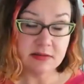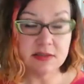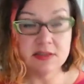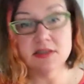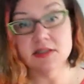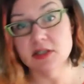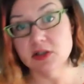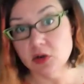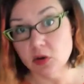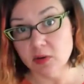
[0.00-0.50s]
this
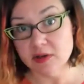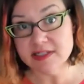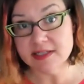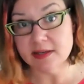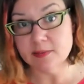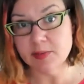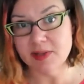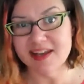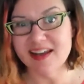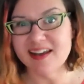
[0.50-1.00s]
didn't go as I
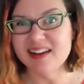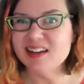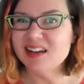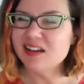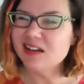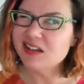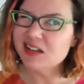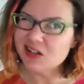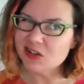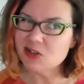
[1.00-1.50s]
planned,
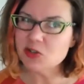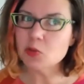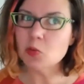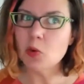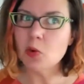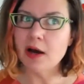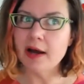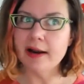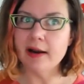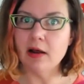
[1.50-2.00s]
and here's
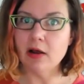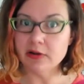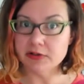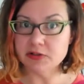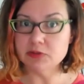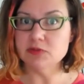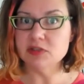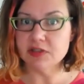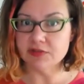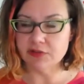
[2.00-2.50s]
what I'll
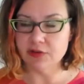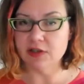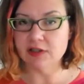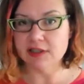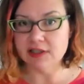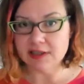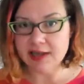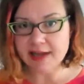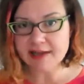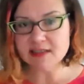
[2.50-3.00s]
do
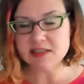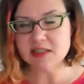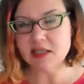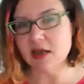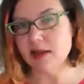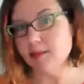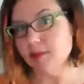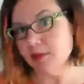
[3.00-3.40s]
differently next time,